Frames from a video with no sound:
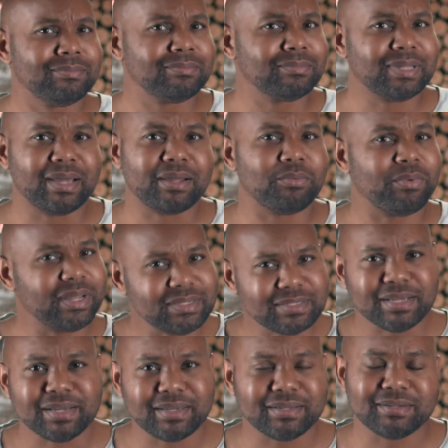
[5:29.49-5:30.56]
Like, wait a
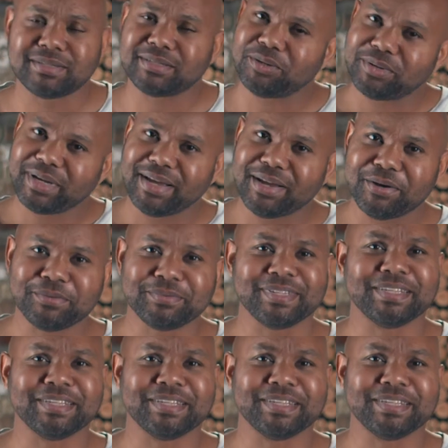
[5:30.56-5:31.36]
second, slow down.